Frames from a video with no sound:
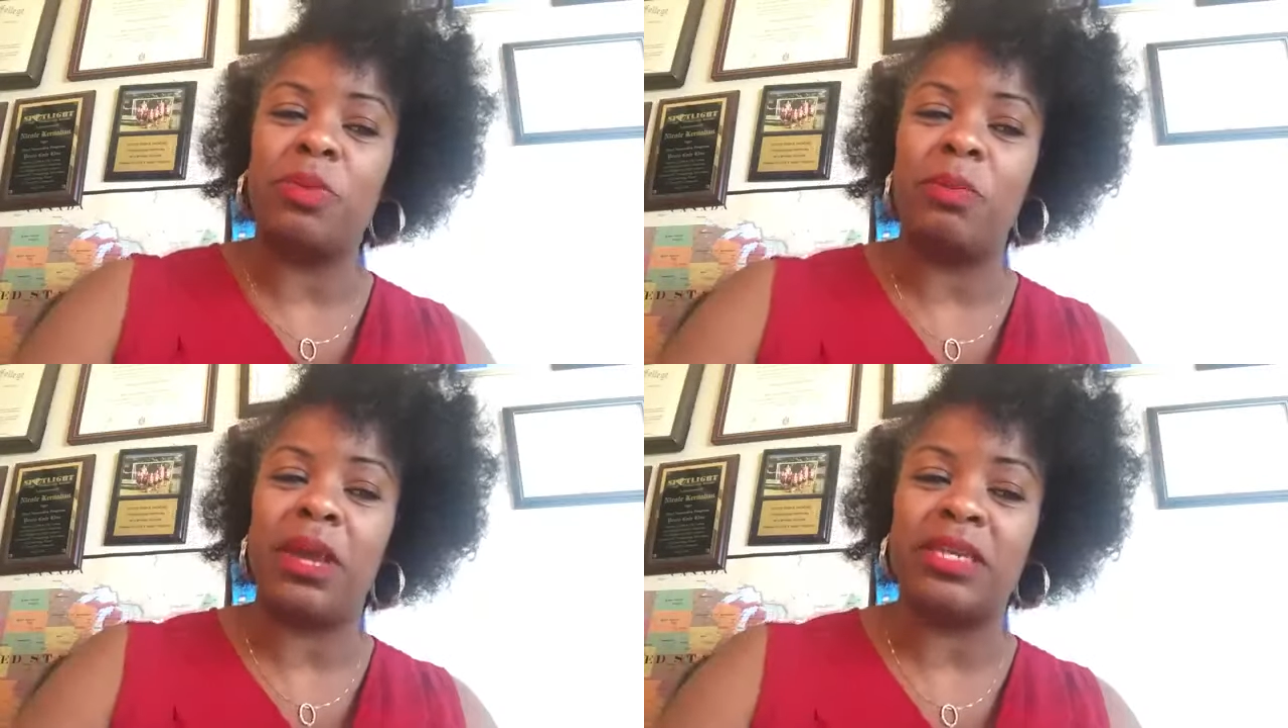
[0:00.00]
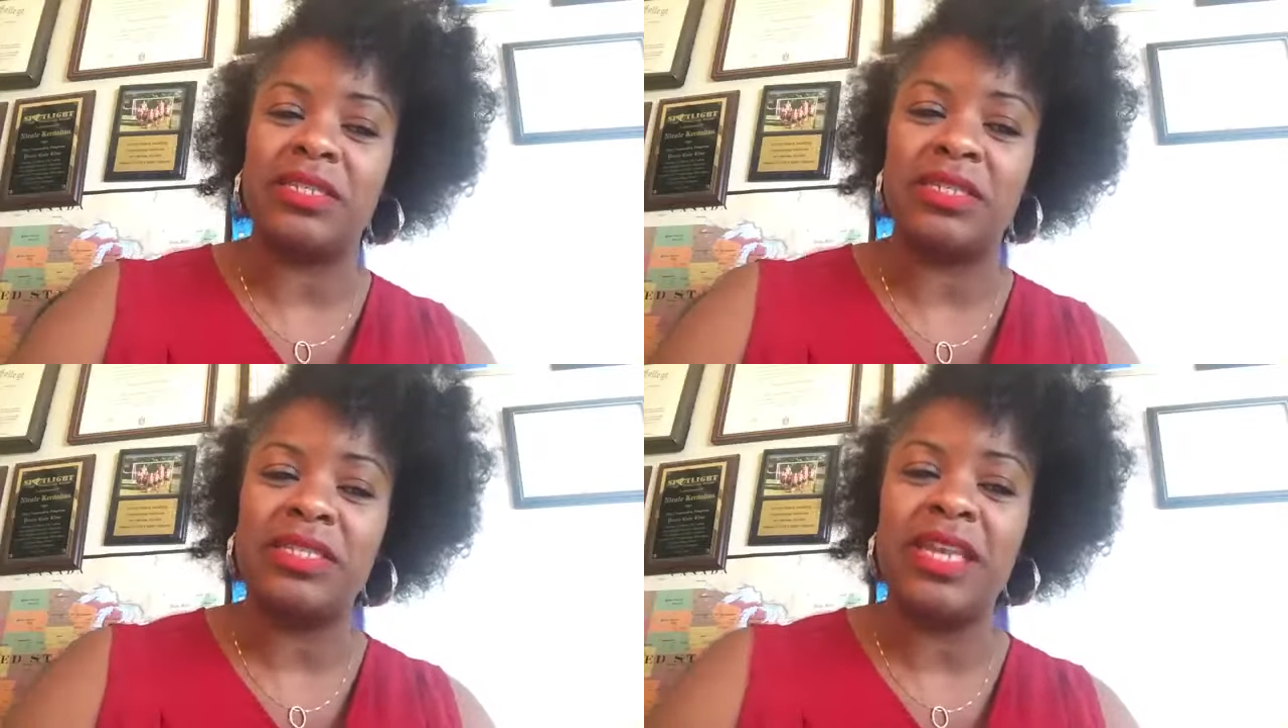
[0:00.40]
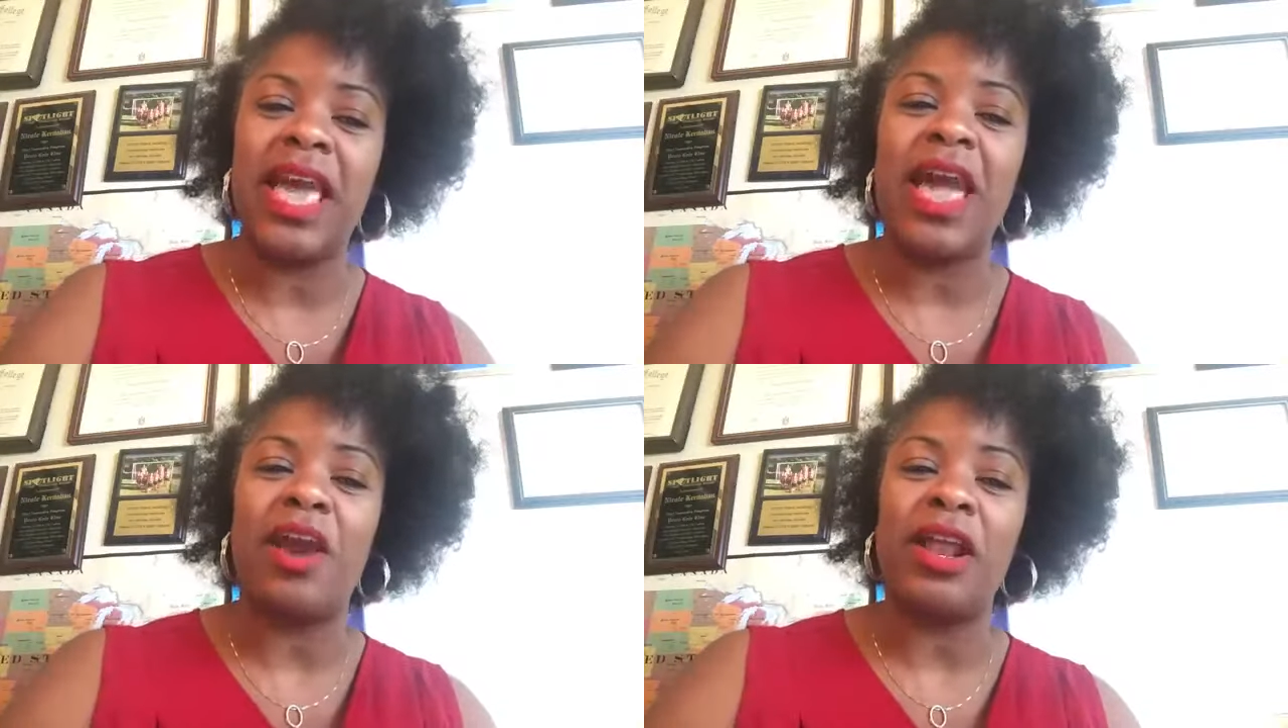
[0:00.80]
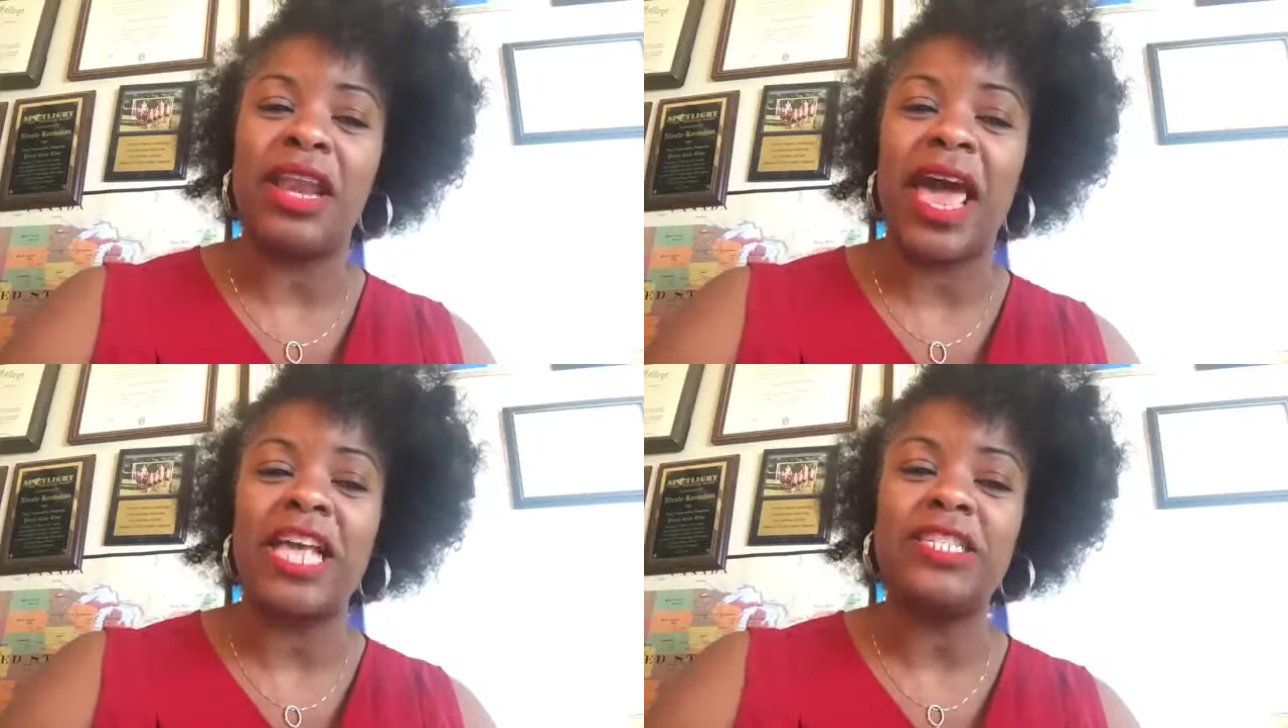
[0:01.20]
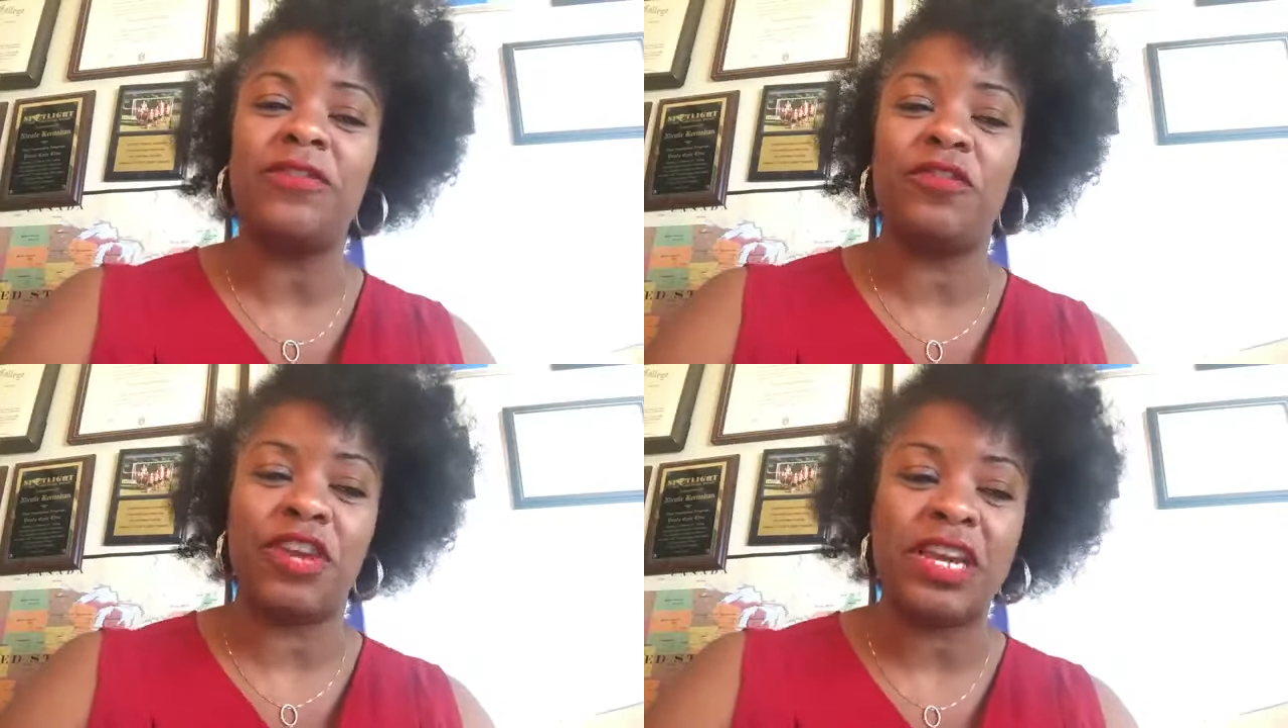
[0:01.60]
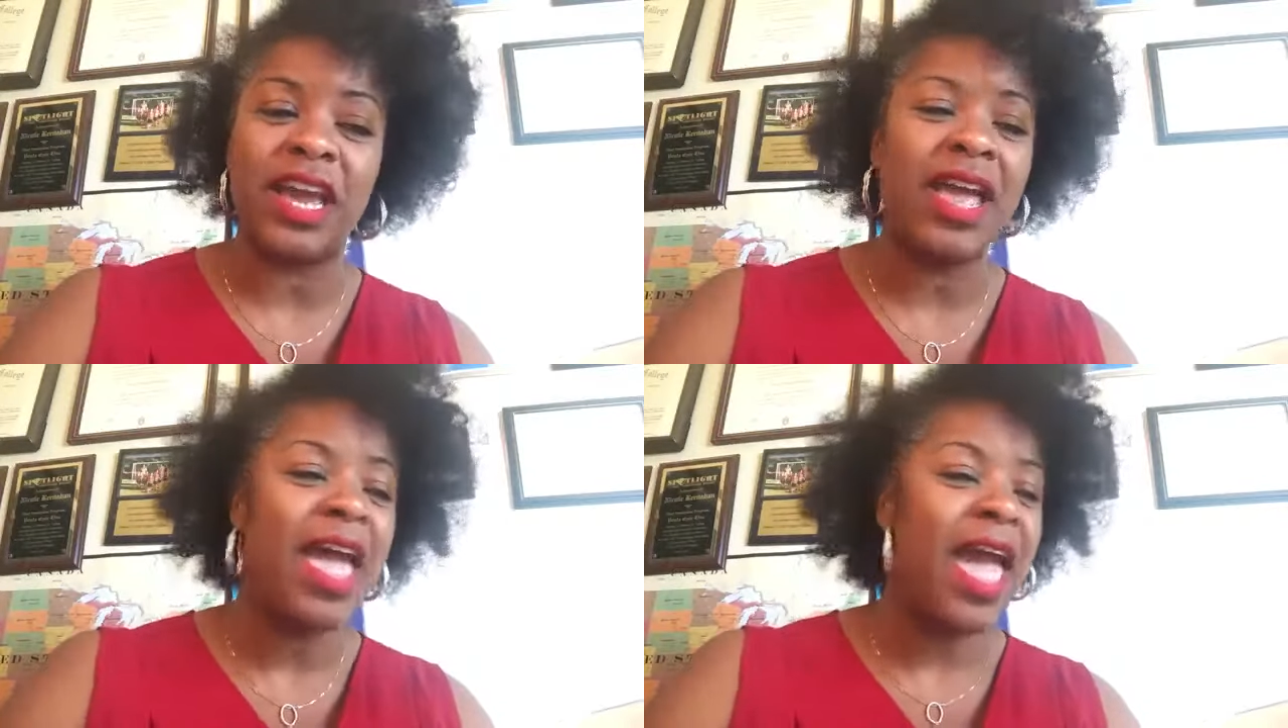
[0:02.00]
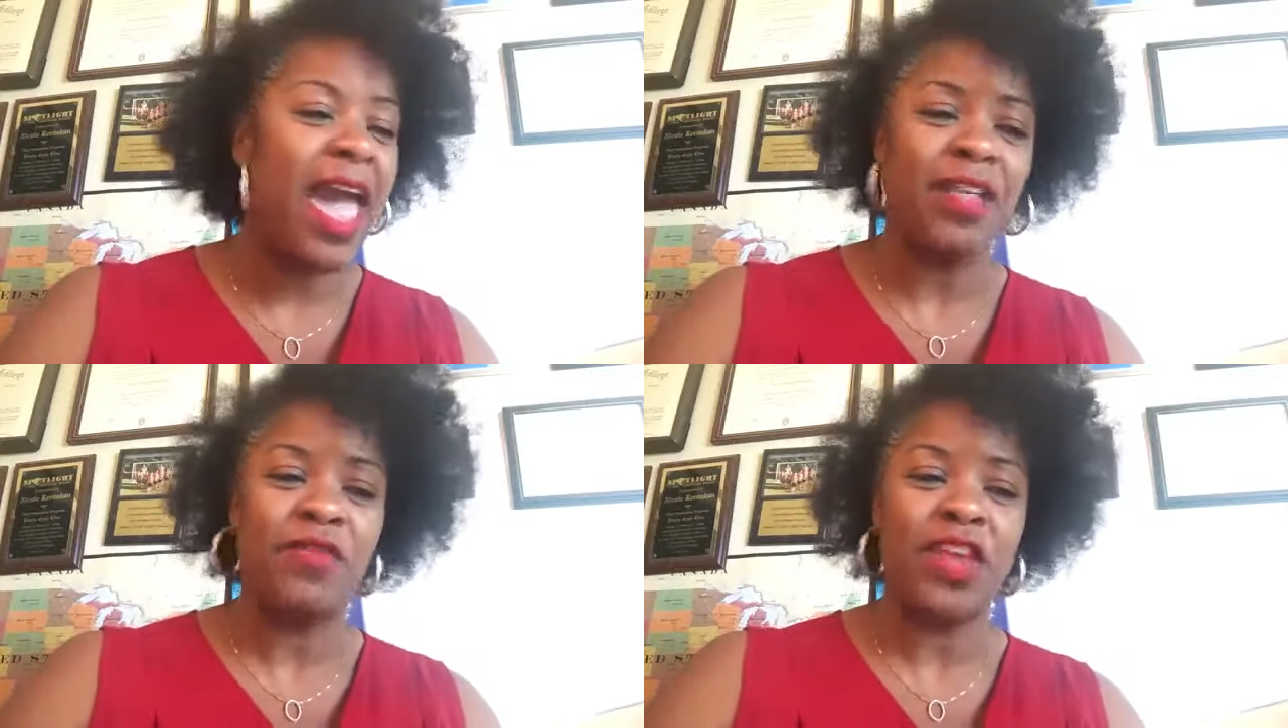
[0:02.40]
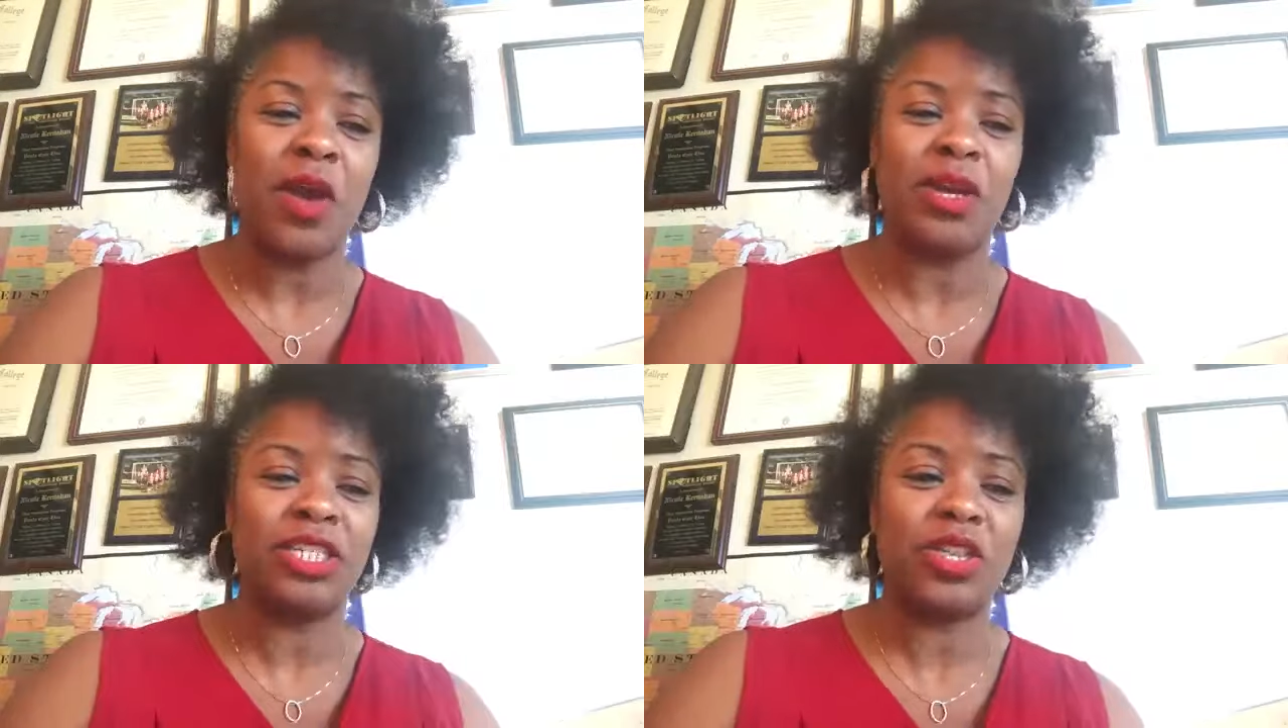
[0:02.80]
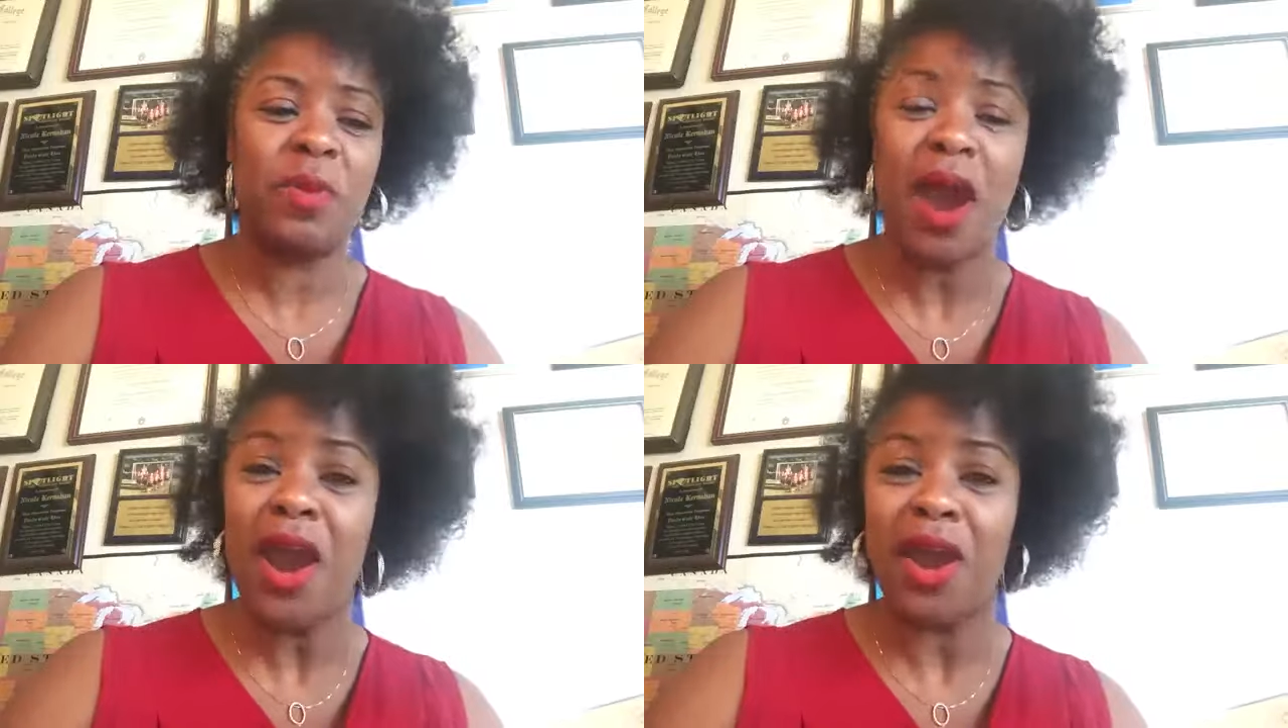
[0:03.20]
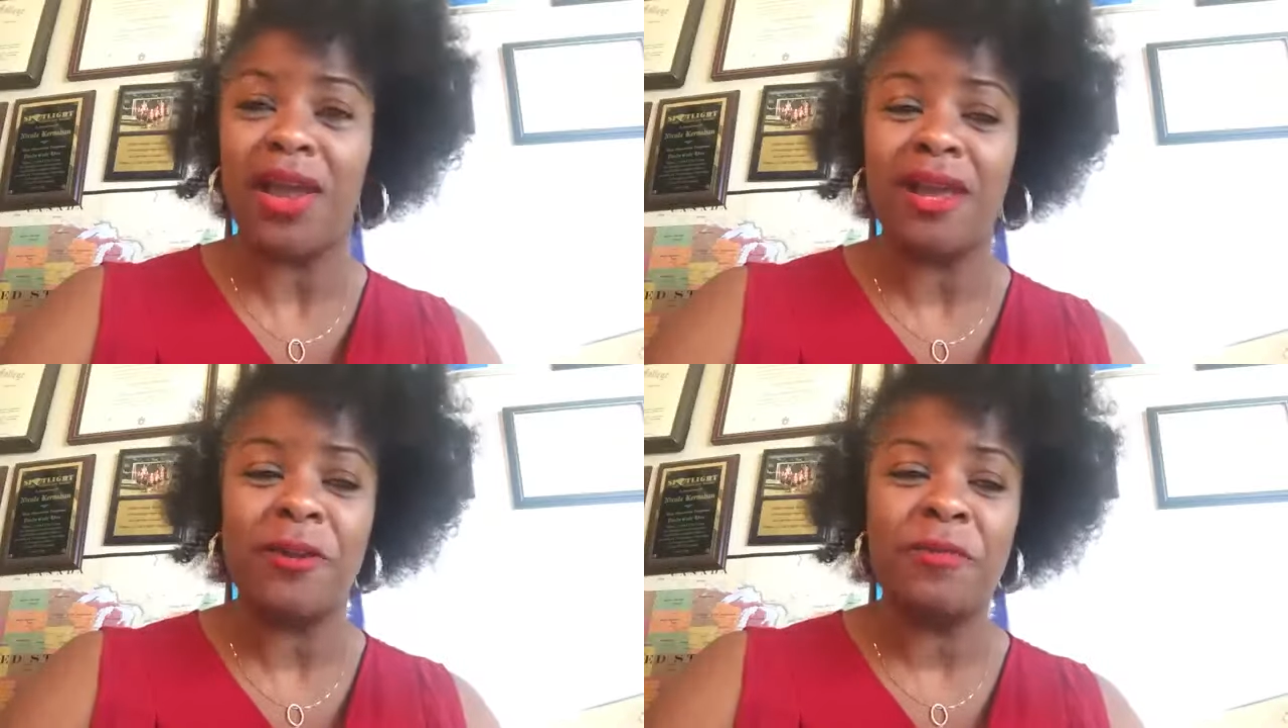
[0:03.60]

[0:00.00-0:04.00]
Perplexus, her class, Frida, and Fiona to the park.